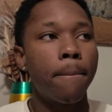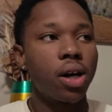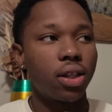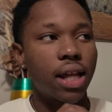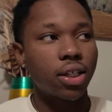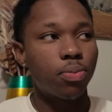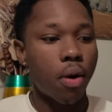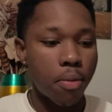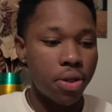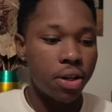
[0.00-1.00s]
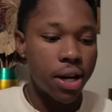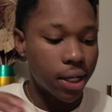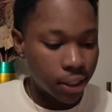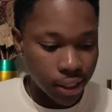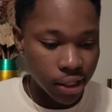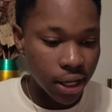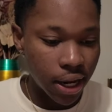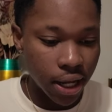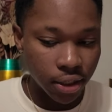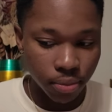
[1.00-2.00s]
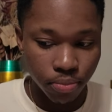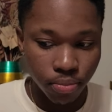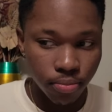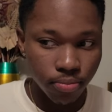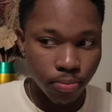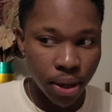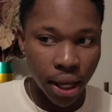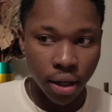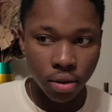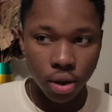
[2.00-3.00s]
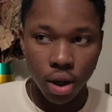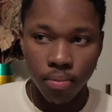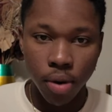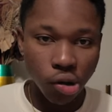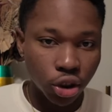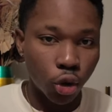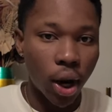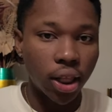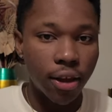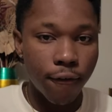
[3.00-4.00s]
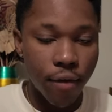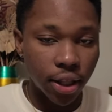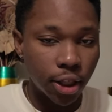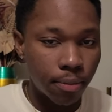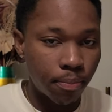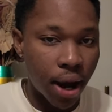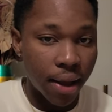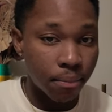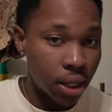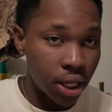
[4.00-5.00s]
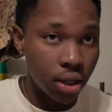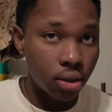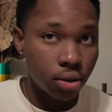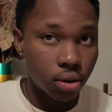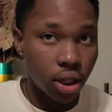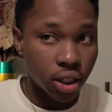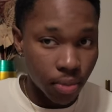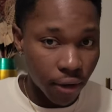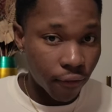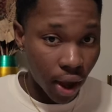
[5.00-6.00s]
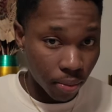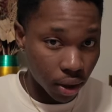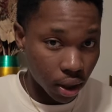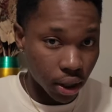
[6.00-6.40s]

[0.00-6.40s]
But that's probably the next thing that has been most directly affected by me is my family.